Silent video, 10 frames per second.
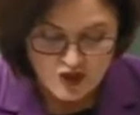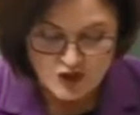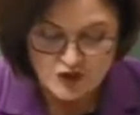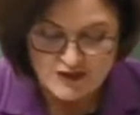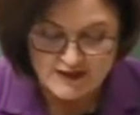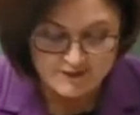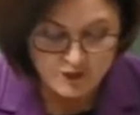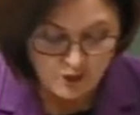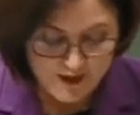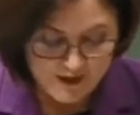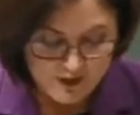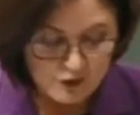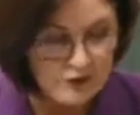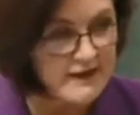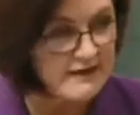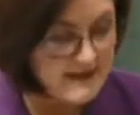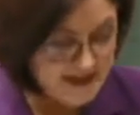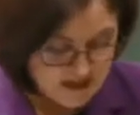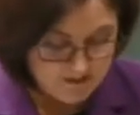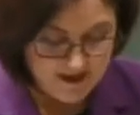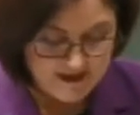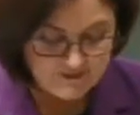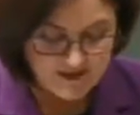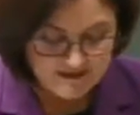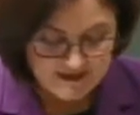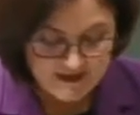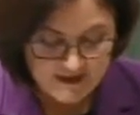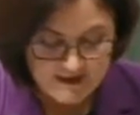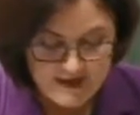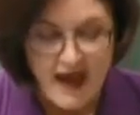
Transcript: to deliver real needs-based funding